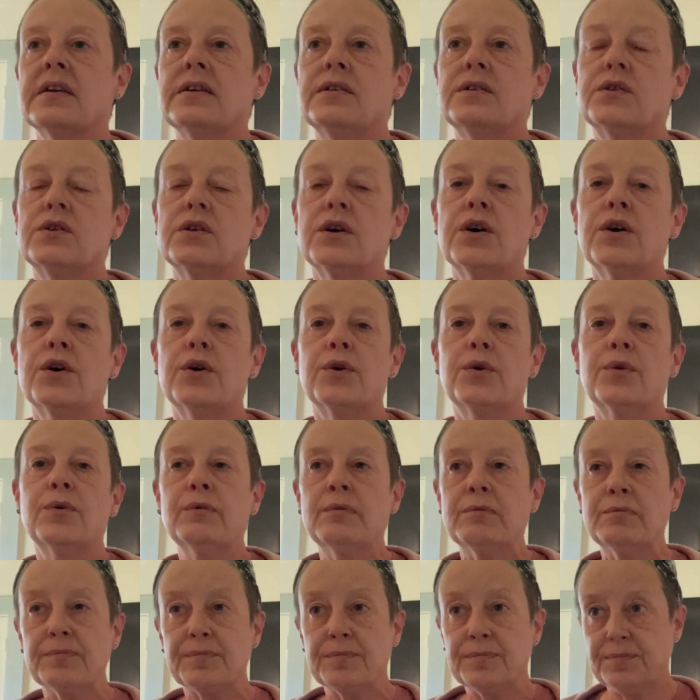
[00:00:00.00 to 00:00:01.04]

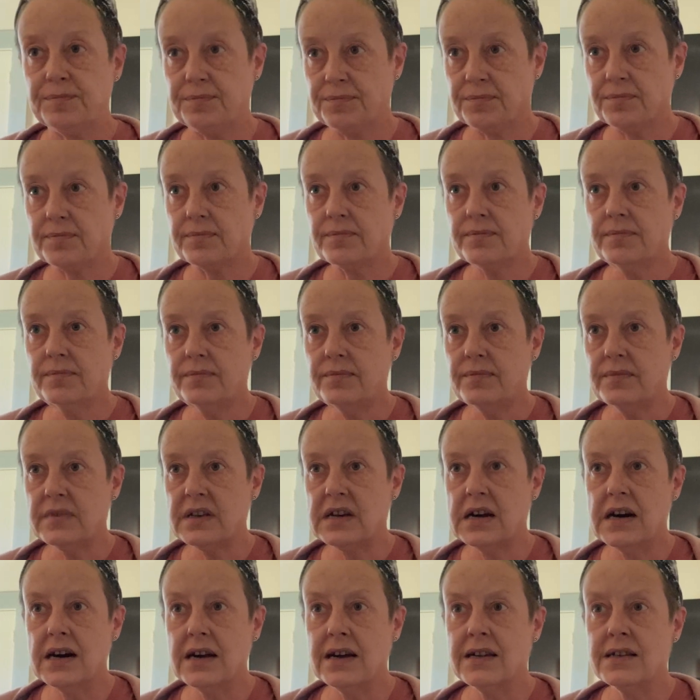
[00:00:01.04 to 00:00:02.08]
So
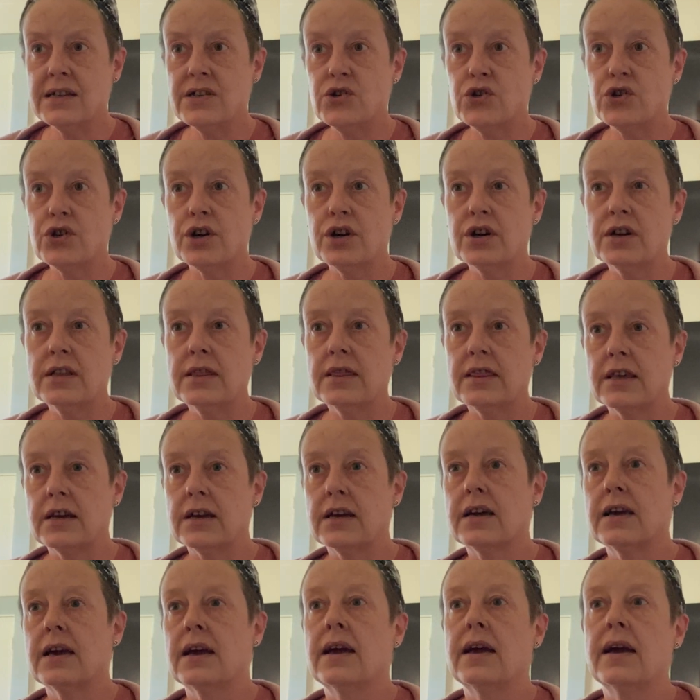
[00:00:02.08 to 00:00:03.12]
I started
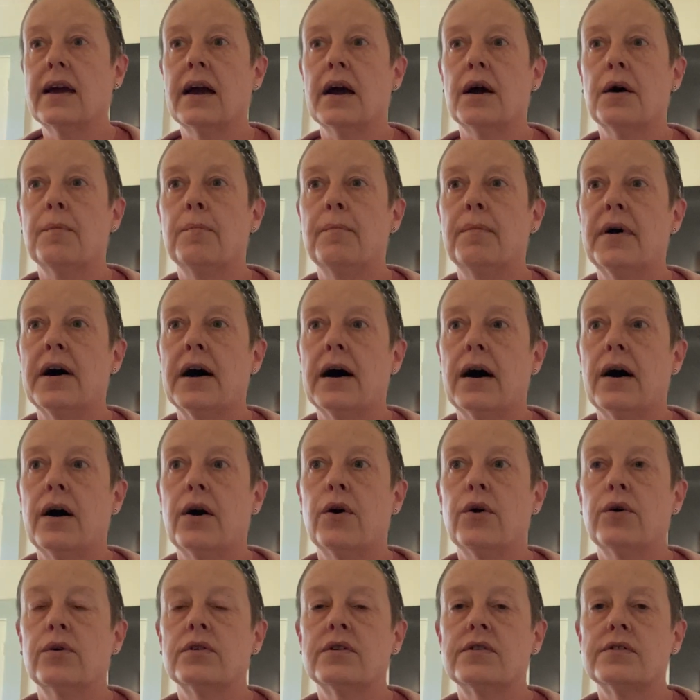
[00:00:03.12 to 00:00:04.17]
thinking
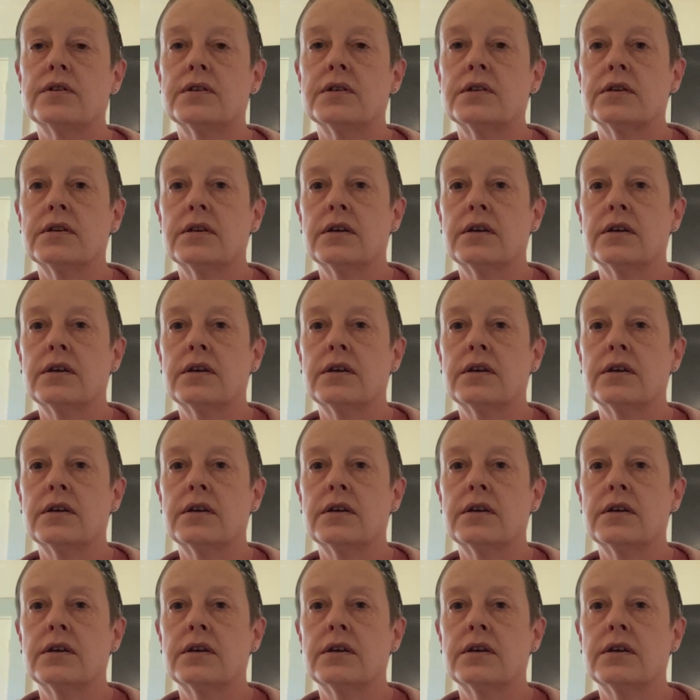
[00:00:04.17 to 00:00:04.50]
about